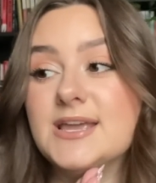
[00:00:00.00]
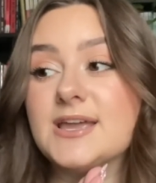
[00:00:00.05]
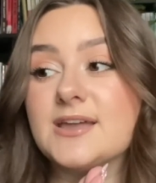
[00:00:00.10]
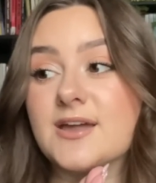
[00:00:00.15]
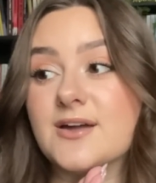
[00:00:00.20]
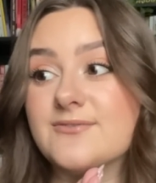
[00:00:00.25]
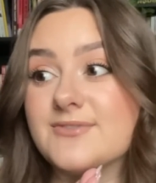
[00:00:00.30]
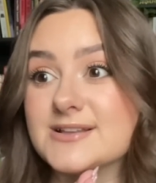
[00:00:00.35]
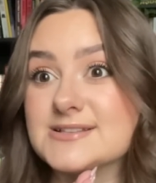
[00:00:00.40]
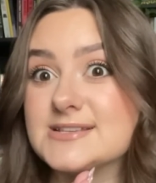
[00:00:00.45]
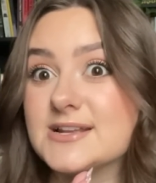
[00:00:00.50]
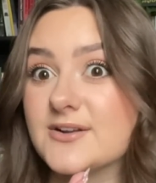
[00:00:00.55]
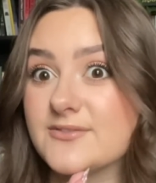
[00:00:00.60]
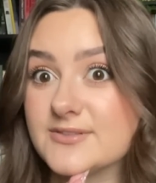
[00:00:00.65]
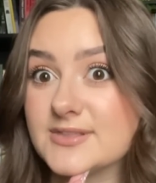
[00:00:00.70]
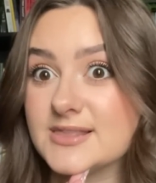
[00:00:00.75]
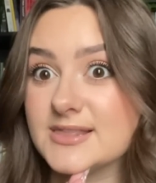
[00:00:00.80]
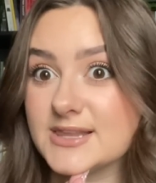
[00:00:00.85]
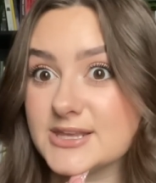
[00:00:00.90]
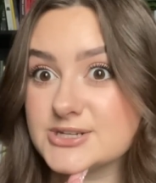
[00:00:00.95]
convicted of
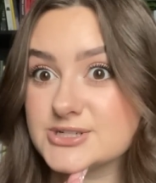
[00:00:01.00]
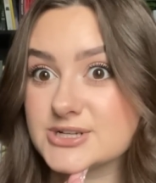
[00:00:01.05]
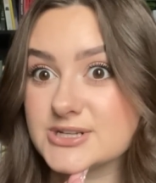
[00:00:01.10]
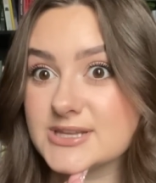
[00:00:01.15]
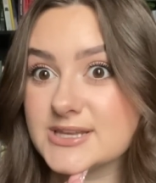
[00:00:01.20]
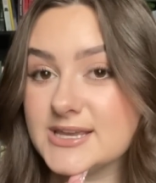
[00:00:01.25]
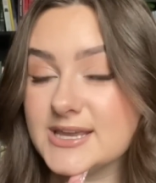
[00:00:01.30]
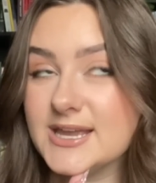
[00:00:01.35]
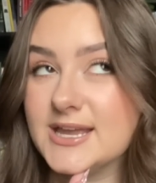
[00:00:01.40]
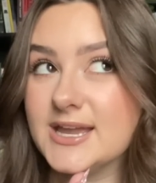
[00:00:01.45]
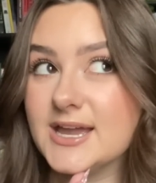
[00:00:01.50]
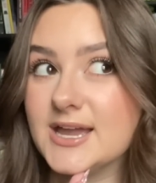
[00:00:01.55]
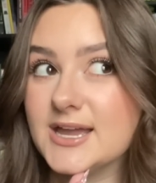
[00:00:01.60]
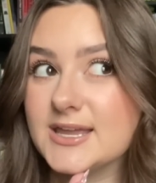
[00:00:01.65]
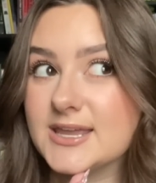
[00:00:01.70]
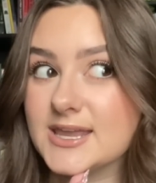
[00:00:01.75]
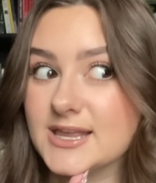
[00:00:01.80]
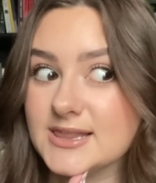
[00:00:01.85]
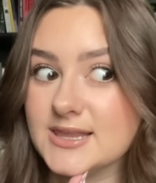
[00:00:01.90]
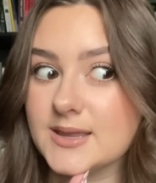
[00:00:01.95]
literally
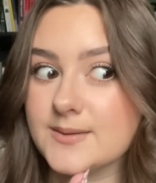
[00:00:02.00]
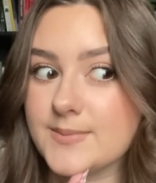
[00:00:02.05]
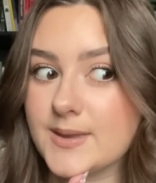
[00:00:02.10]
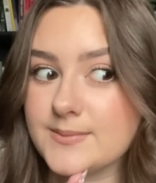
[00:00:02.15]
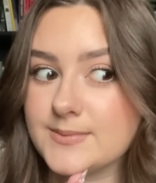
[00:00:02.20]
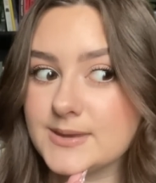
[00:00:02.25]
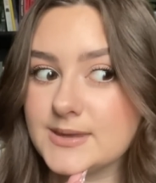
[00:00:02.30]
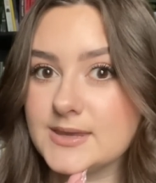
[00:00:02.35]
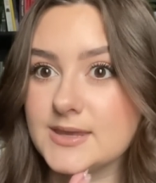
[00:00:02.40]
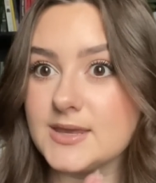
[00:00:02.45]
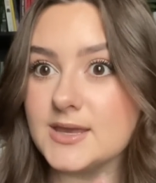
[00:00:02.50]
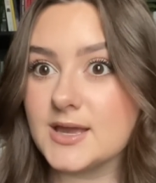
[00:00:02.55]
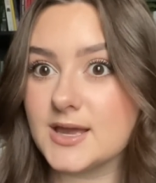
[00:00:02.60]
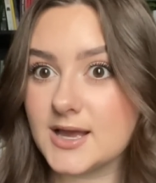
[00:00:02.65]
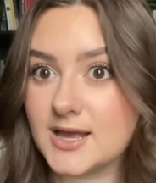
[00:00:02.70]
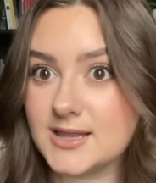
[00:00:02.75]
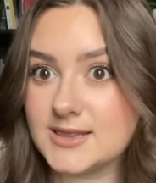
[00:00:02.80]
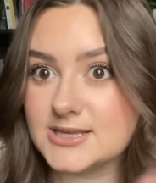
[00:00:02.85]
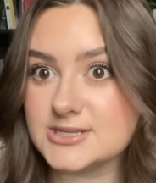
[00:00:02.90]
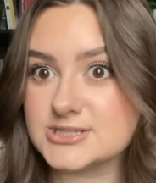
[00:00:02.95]
killing a baby,
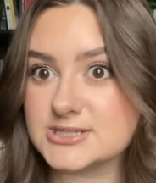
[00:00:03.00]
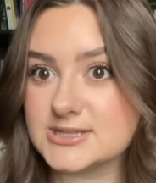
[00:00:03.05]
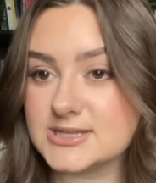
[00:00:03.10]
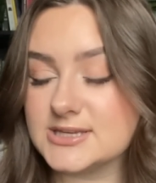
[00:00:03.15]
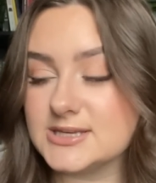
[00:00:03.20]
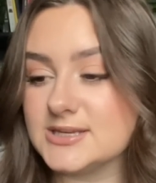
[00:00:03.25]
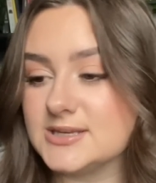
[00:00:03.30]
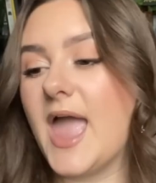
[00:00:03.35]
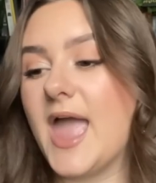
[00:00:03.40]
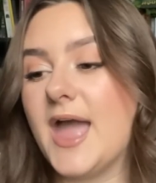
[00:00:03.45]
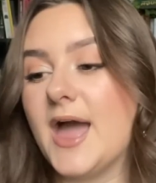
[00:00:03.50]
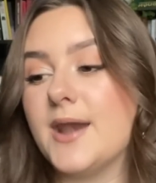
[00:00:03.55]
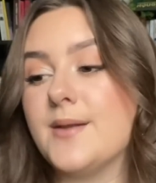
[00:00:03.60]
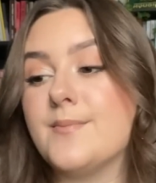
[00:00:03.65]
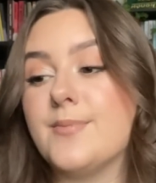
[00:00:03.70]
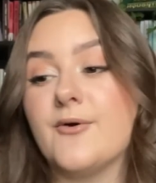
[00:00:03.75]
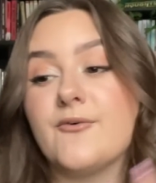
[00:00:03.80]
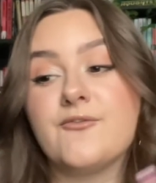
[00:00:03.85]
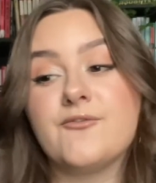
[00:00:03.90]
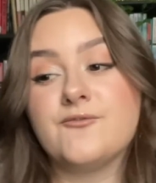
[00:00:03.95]
allegedly. And
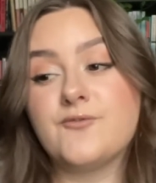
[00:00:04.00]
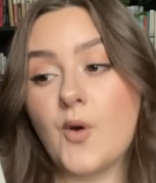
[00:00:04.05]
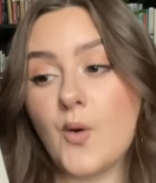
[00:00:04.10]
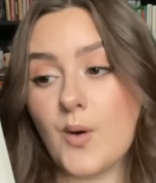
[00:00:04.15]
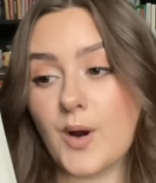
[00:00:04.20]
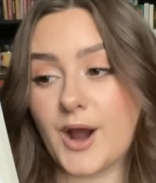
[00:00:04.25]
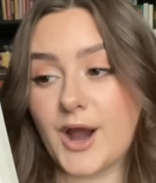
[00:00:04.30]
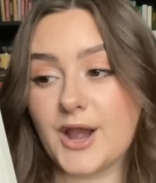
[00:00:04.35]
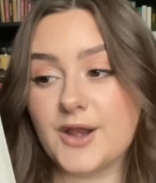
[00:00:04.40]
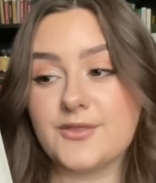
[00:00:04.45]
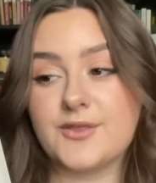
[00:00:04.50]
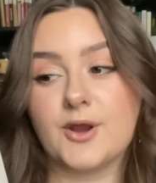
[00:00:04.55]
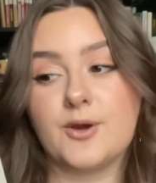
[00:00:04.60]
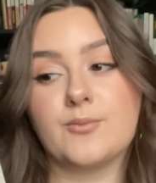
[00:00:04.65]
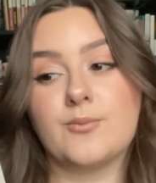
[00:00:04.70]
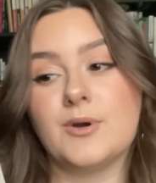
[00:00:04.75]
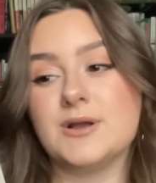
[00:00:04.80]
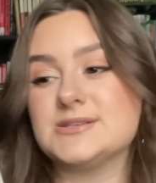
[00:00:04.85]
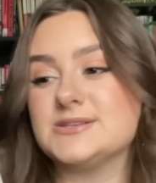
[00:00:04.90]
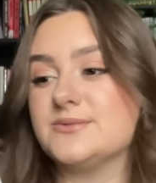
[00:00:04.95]
before, there
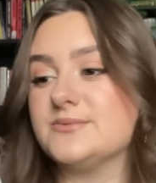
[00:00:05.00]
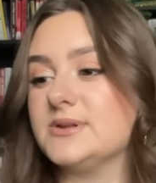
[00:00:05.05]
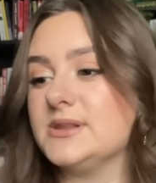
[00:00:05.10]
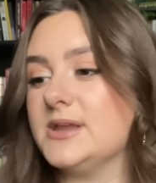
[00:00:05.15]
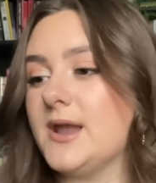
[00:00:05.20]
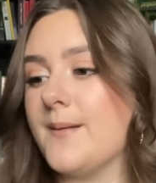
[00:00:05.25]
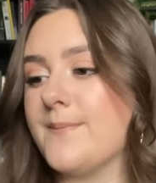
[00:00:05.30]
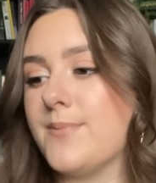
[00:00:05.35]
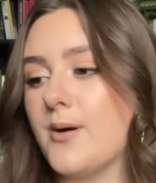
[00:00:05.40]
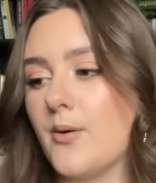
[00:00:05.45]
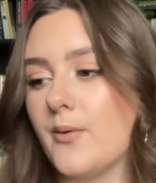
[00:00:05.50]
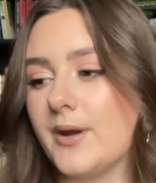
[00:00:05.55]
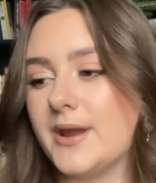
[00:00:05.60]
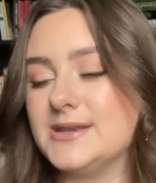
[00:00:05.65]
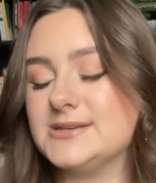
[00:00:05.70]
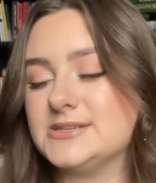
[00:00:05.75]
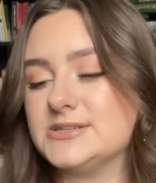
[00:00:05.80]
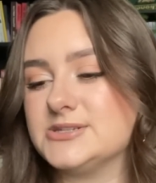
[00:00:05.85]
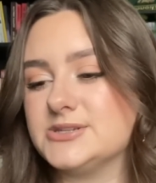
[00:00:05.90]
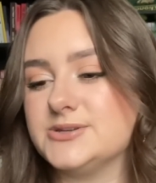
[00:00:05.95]
wasn't really a
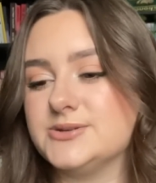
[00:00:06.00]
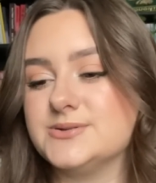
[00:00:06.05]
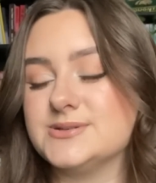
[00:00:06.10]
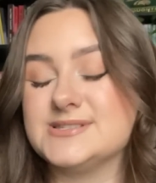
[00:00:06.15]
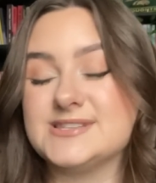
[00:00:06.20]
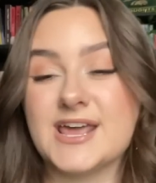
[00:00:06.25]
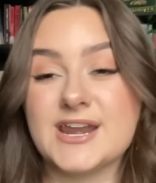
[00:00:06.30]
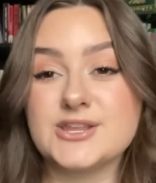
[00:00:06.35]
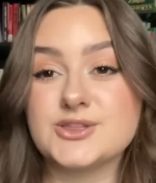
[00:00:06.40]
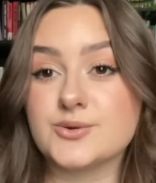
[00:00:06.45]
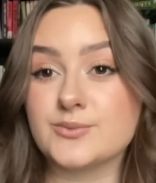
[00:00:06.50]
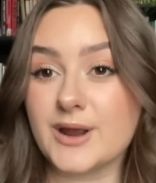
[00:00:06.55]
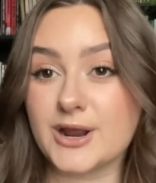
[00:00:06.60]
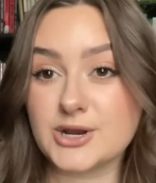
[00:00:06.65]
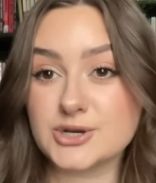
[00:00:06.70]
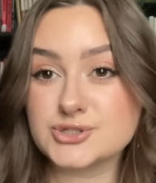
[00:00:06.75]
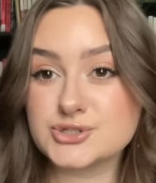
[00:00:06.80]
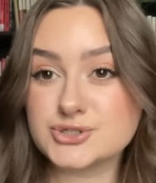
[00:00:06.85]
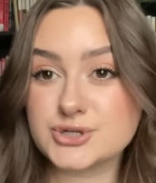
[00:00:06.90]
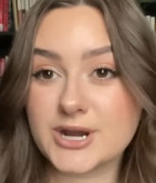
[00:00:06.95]
point to setting the
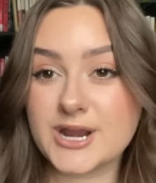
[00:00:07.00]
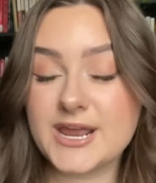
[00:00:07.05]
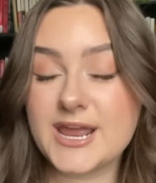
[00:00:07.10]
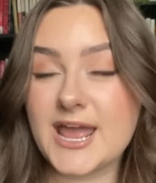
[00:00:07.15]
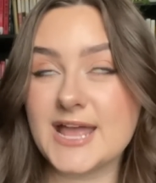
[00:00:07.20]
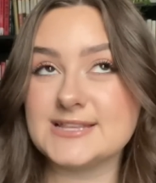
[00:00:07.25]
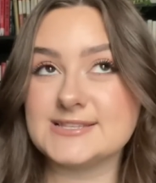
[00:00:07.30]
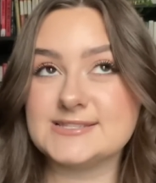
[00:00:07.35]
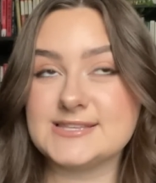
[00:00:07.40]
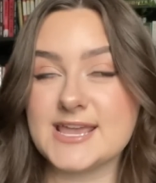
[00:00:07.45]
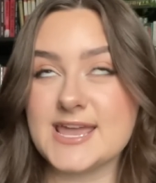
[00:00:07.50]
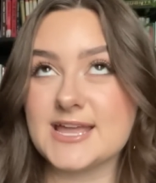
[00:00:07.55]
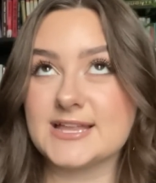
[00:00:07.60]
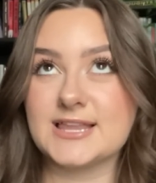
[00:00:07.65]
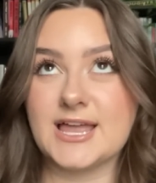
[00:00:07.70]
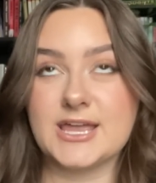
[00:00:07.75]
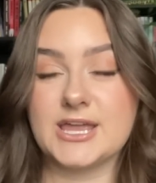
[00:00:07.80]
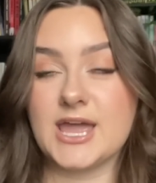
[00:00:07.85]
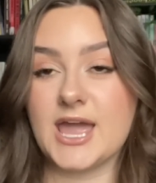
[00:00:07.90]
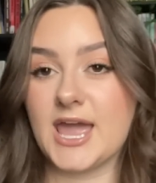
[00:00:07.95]
record straight and saying
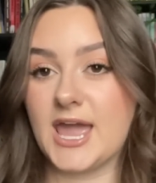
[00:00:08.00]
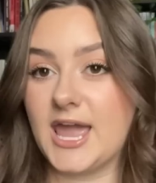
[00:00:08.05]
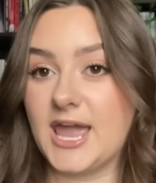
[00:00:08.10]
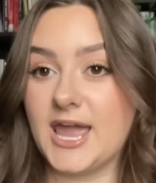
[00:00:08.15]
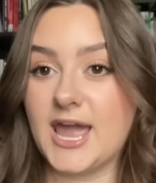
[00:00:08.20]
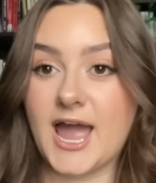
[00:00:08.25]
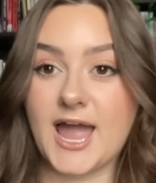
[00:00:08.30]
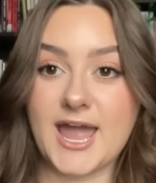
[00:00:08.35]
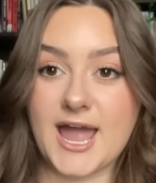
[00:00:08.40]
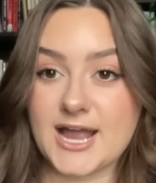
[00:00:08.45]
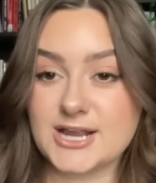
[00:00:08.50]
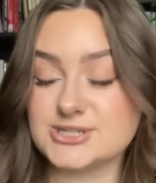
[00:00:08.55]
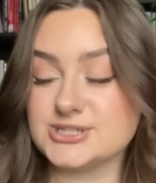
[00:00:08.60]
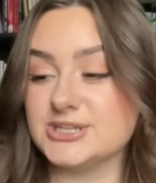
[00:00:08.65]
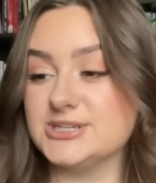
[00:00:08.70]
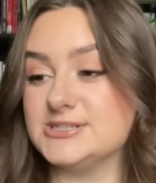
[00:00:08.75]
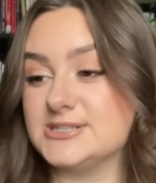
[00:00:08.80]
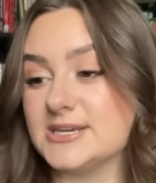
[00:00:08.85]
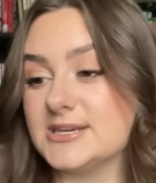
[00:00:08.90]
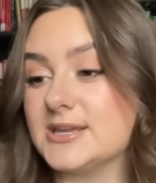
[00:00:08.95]
like, hey, I
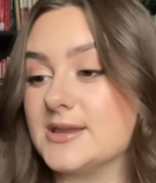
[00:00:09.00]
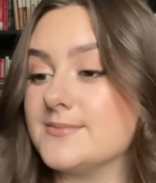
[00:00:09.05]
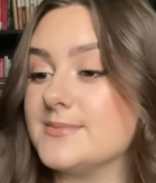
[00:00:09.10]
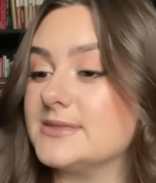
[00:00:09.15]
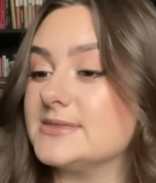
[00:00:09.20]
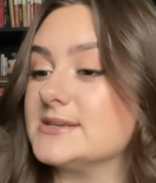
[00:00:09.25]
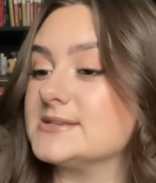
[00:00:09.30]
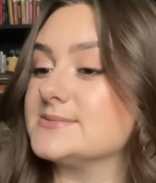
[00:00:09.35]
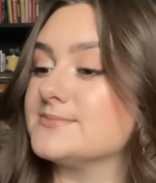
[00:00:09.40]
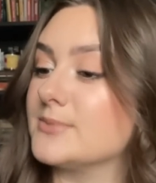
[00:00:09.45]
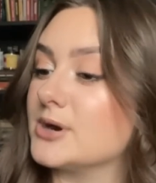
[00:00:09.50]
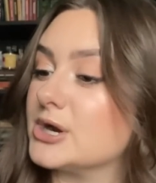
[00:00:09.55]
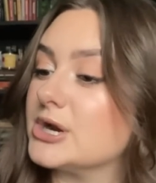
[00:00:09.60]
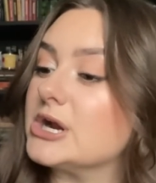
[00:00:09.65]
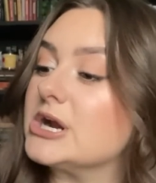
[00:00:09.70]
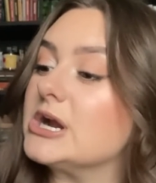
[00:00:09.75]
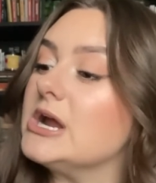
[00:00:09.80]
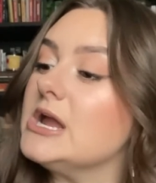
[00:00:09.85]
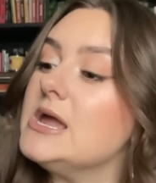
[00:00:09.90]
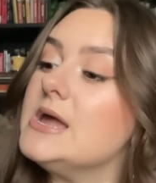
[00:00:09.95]
actually didn't commit this
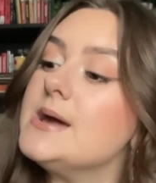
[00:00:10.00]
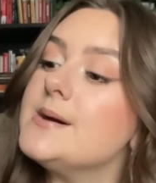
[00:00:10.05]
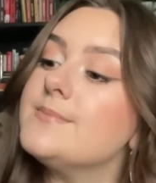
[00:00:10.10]
murder.